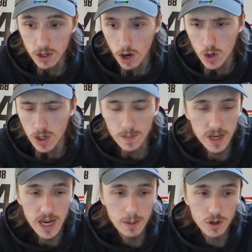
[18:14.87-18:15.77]
only
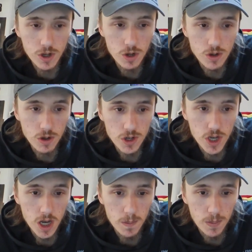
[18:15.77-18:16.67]
being able to be used on
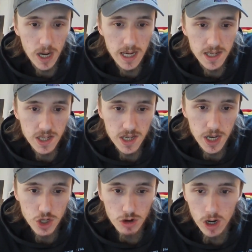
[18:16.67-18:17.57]
certain plays,
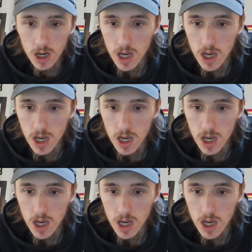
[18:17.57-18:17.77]
etc.